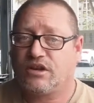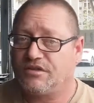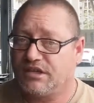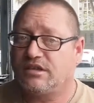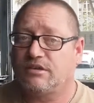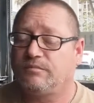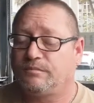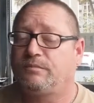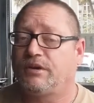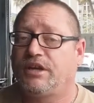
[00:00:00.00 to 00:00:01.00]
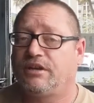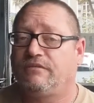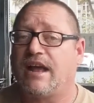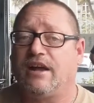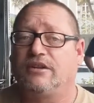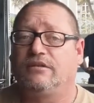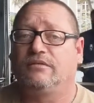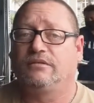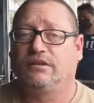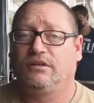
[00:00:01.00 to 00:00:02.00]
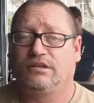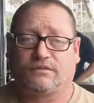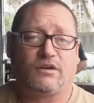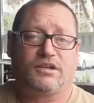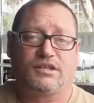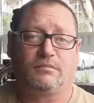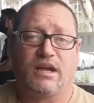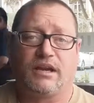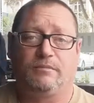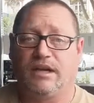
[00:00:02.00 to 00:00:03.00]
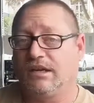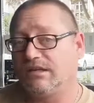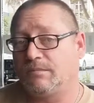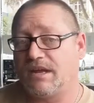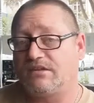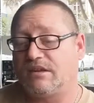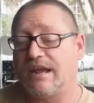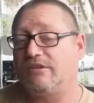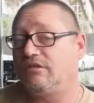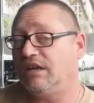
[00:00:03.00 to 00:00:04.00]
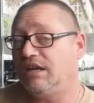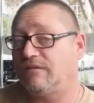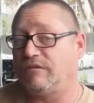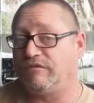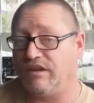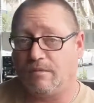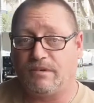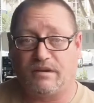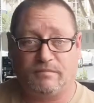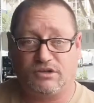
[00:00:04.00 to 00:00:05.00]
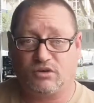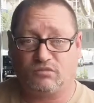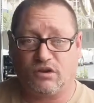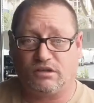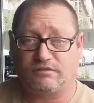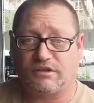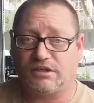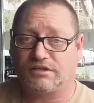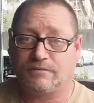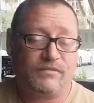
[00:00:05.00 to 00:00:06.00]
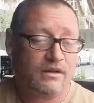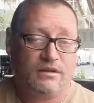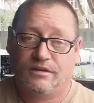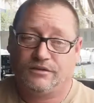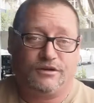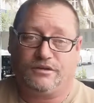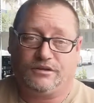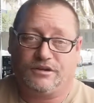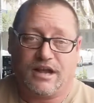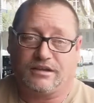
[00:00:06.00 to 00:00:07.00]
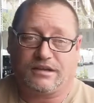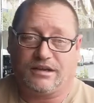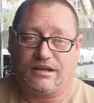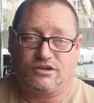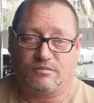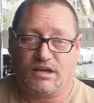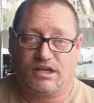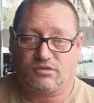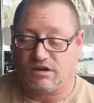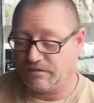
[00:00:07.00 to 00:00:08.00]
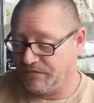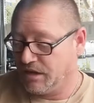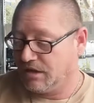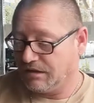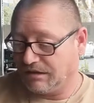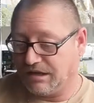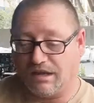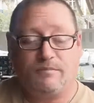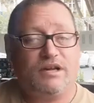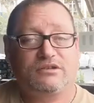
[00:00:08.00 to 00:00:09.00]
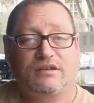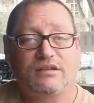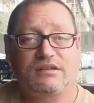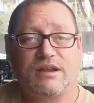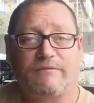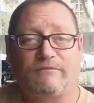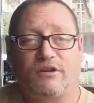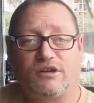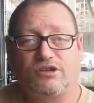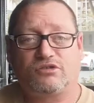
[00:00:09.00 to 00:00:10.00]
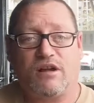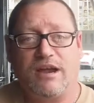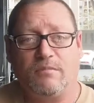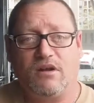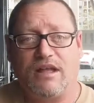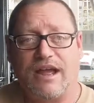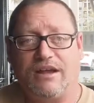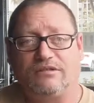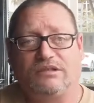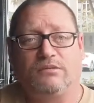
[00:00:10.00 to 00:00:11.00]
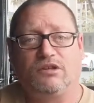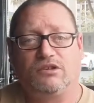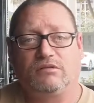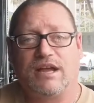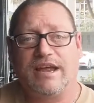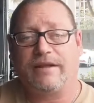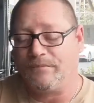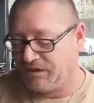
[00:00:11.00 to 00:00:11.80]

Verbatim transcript: So this is a pretty good value, you know, as far as the money. But it depends on how you eat it. Fill up on a bunch of rolls first, you're not gonna get your money's worth get a bunch of this stuff first, try them all out, see what you like.